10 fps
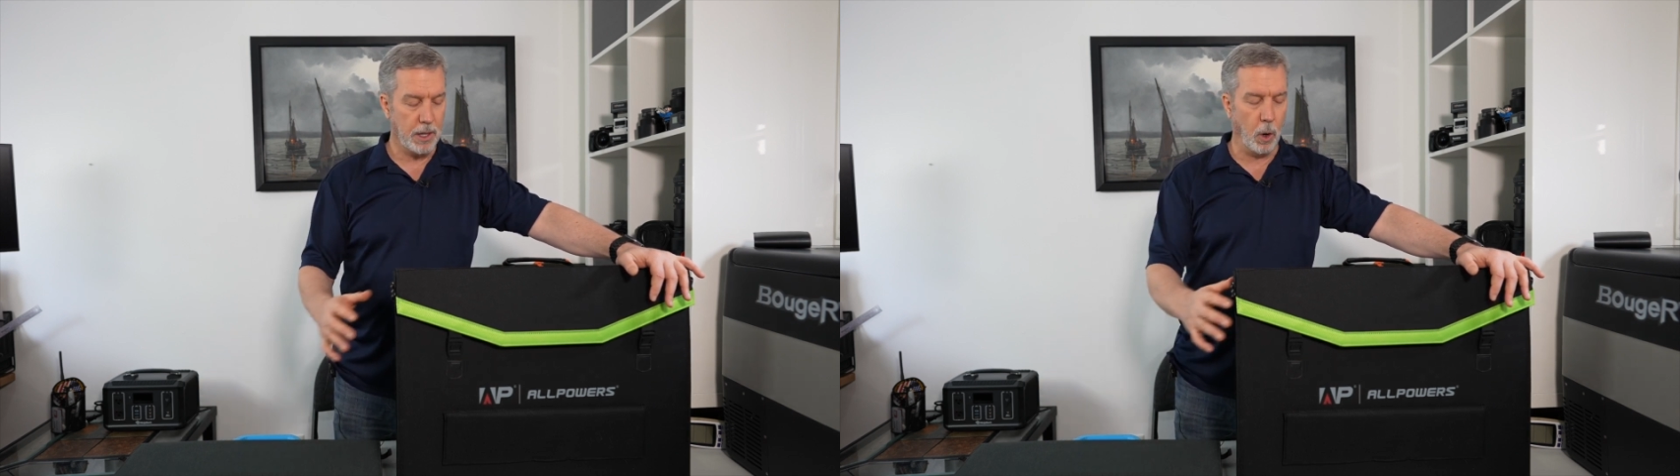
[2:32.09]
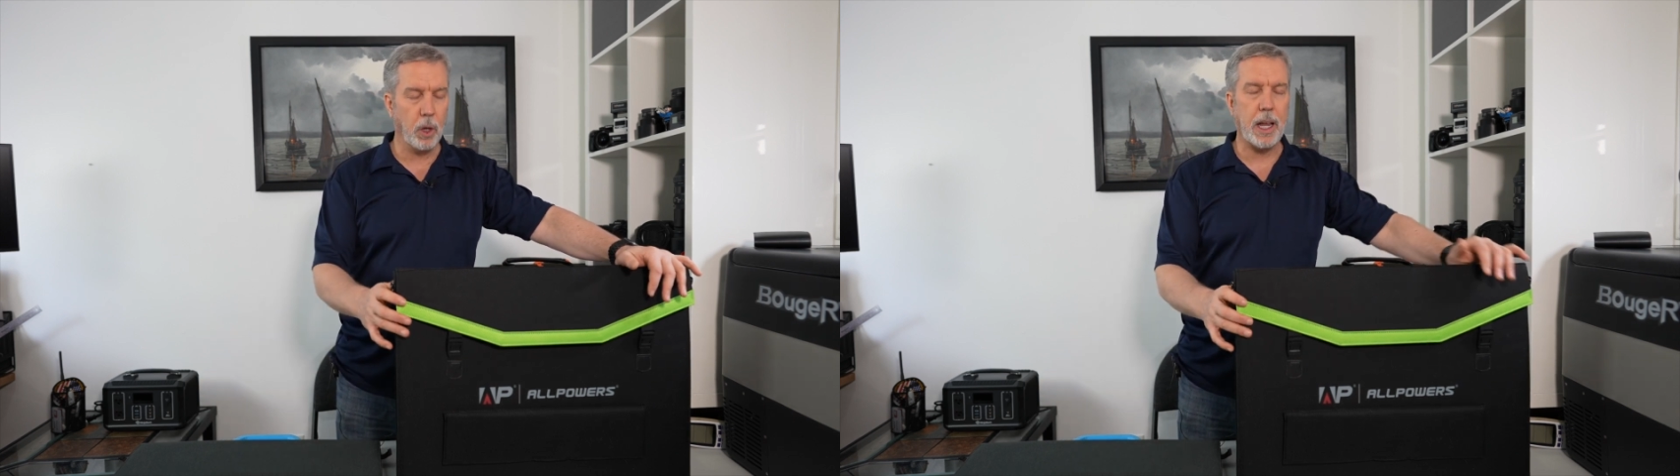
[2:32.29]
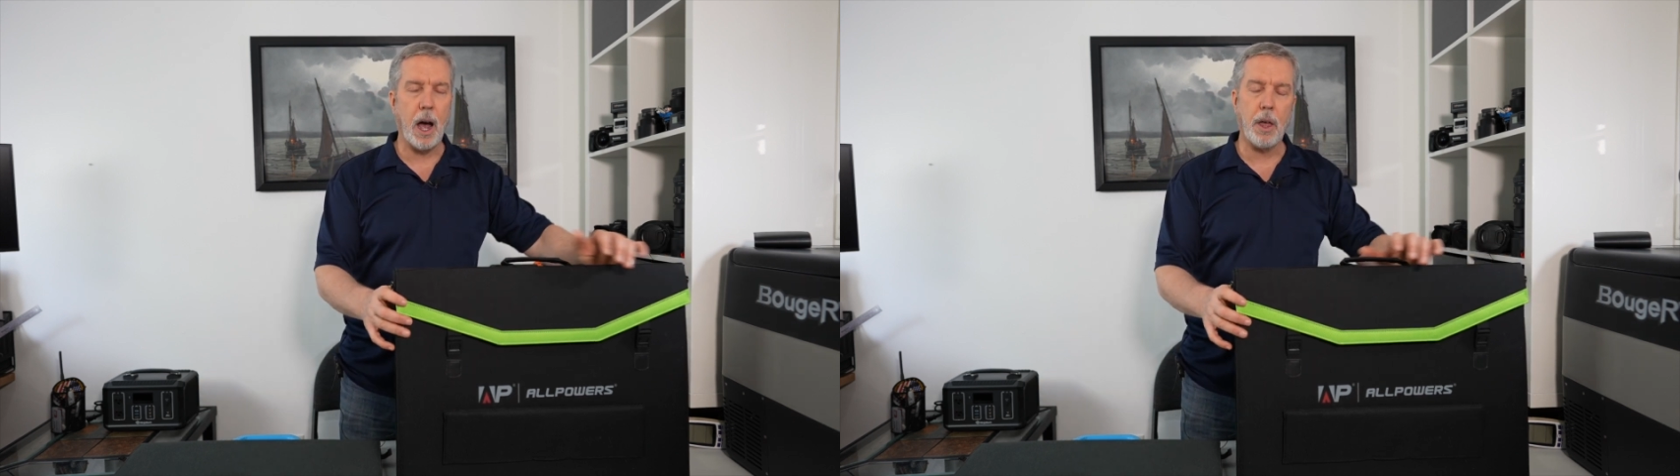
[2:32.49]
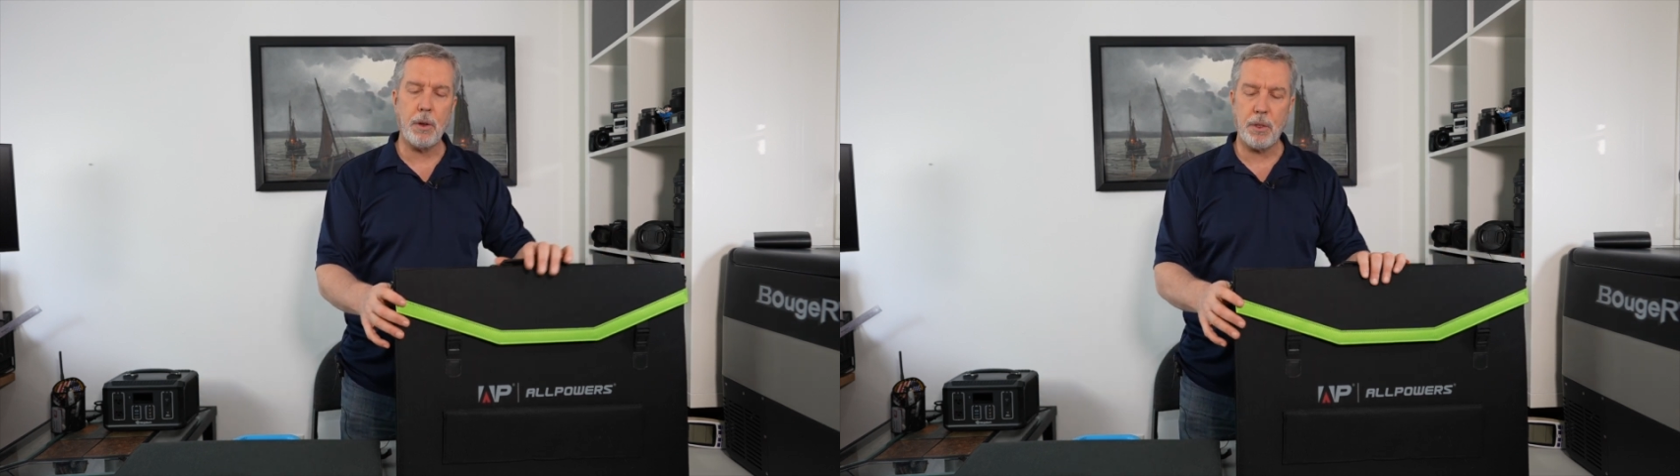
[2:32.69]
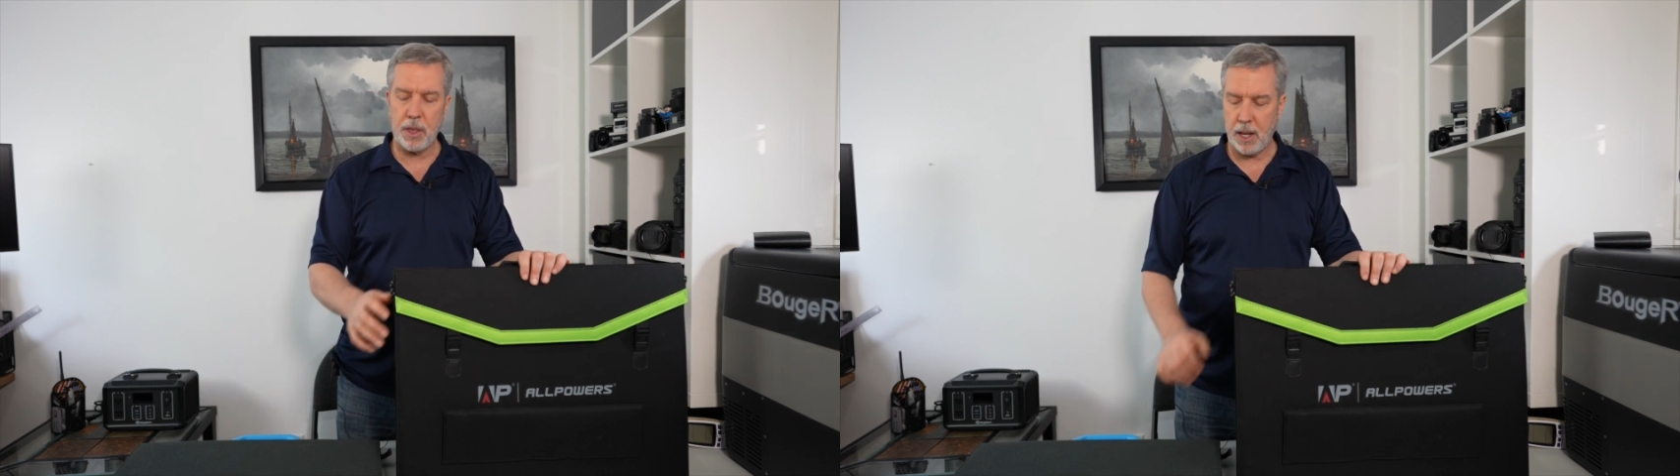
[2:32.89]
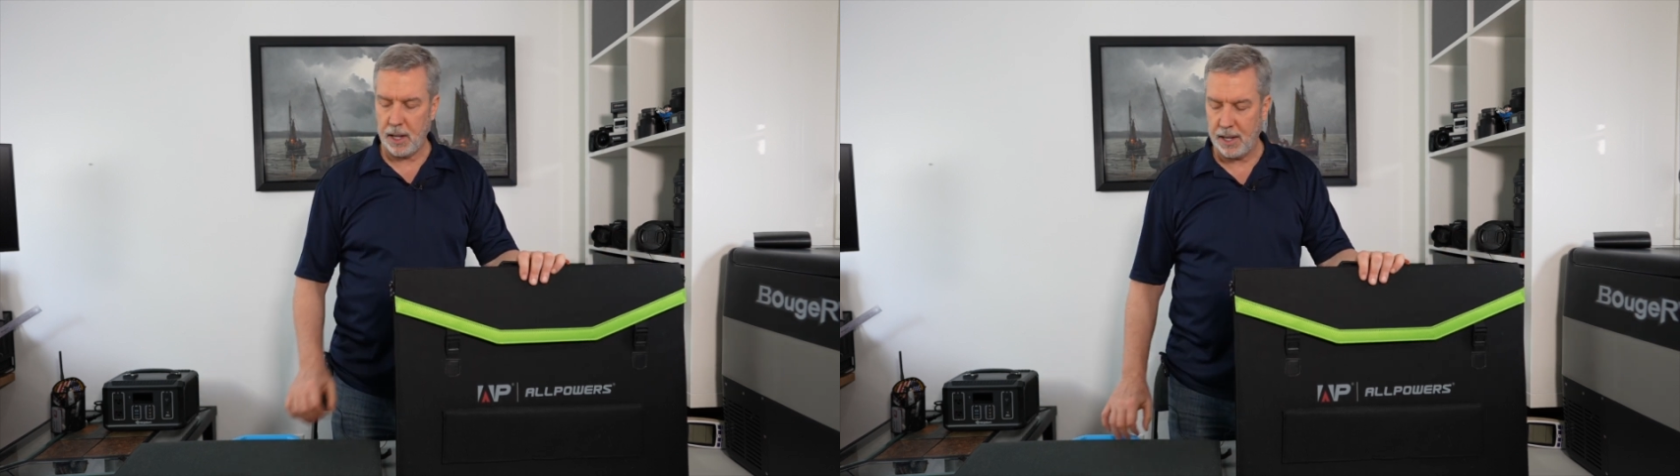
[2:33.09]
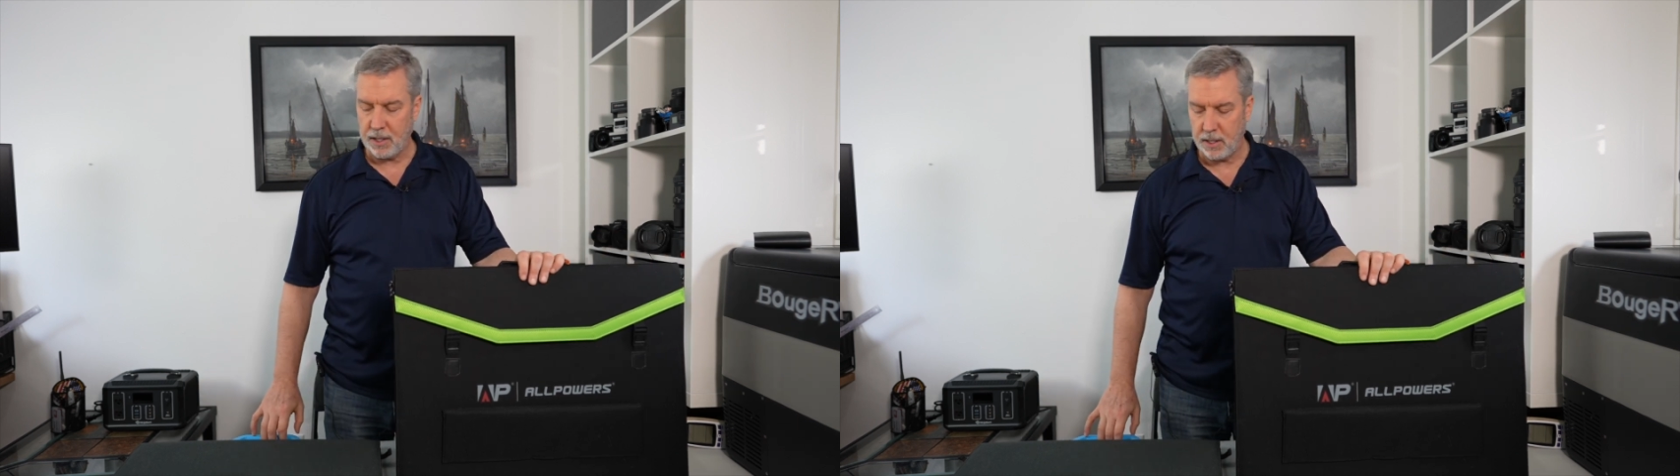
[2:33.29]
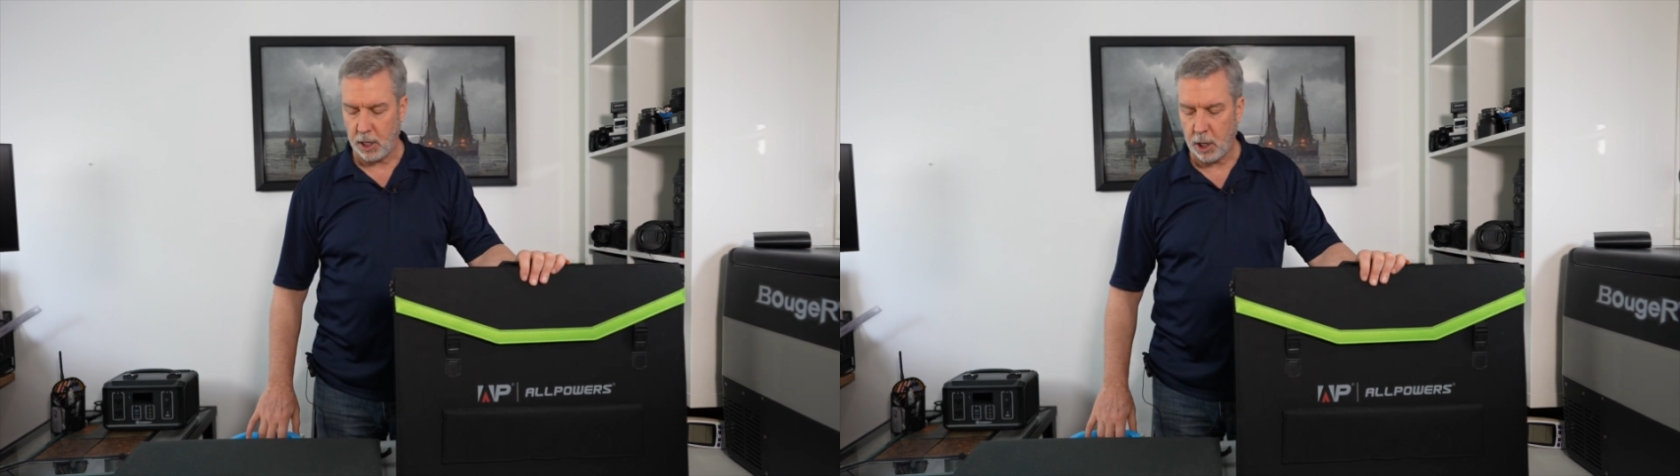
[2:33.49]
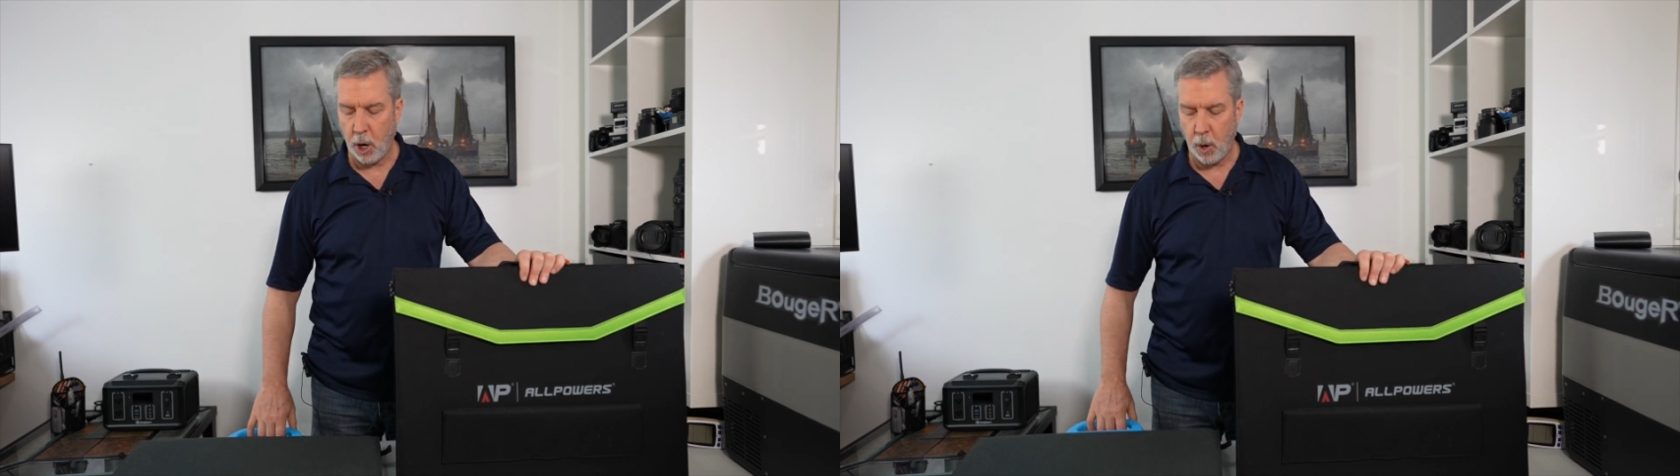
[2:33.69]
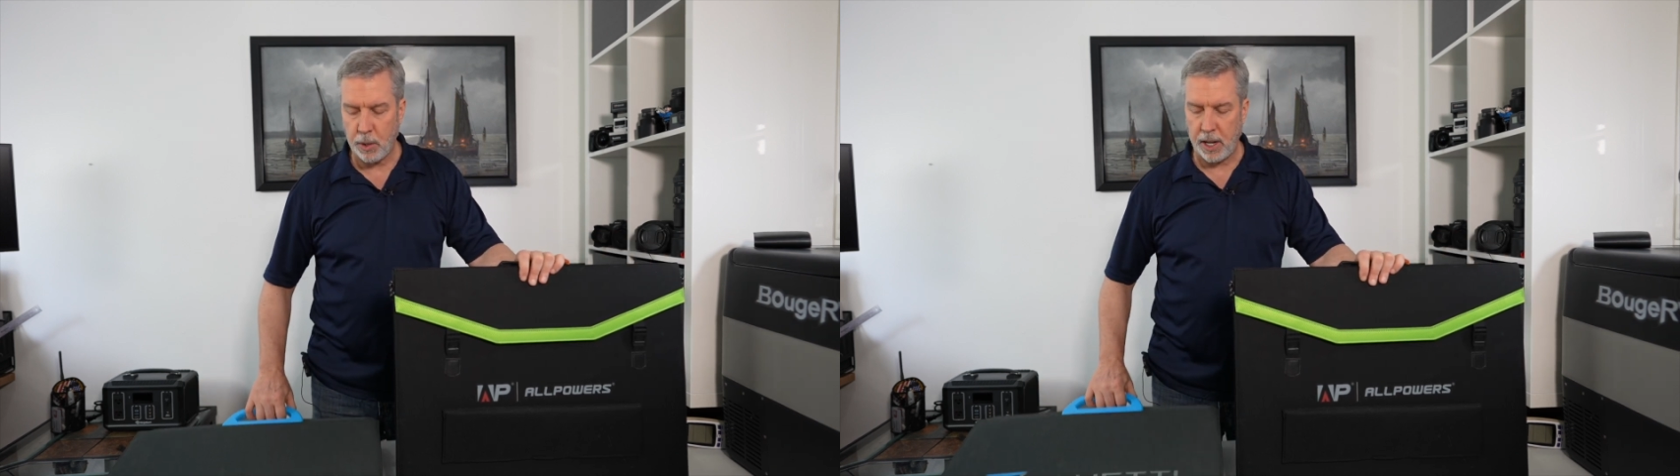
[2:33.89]
The only other thing is the
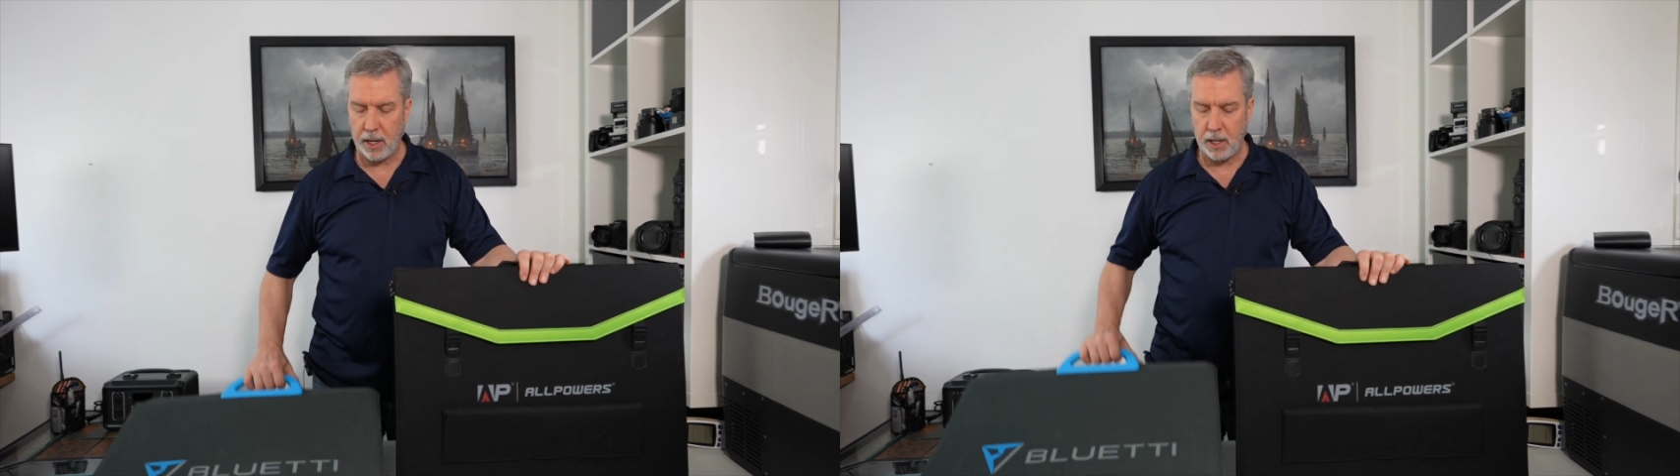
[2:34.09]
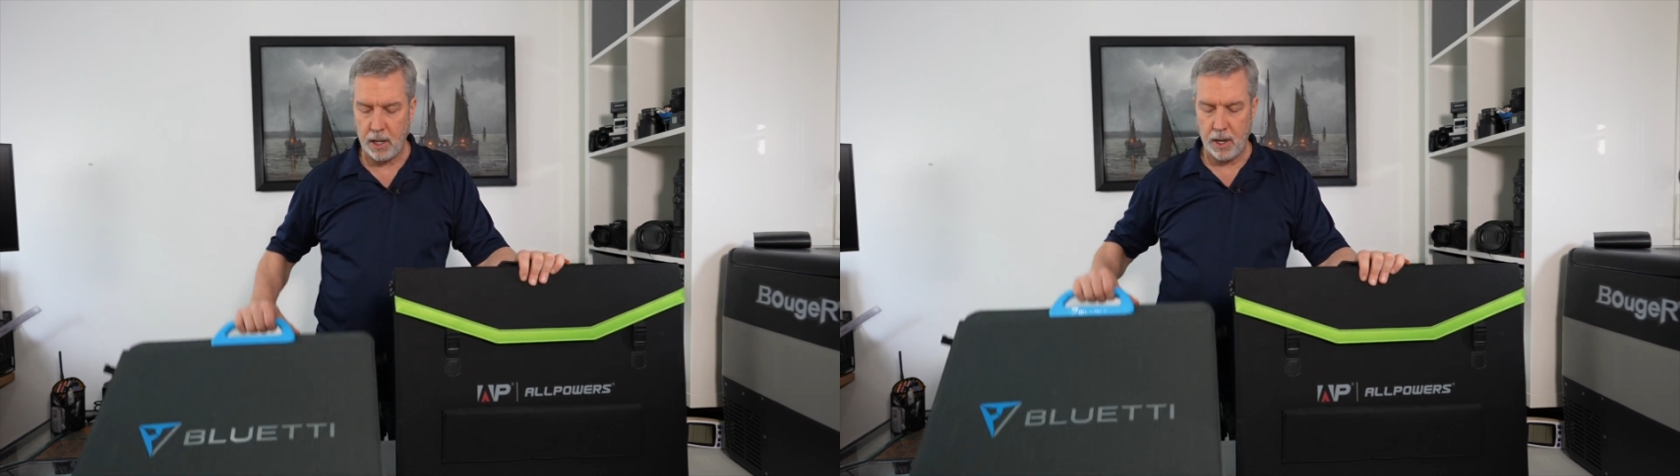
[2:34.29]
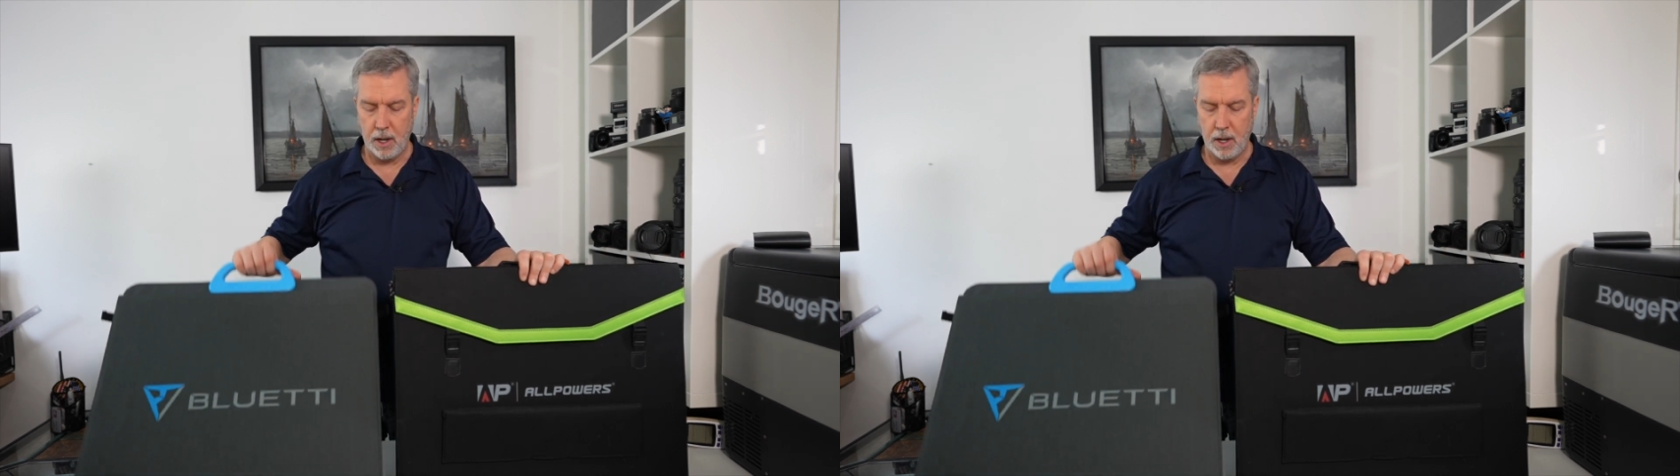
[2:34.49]
coating.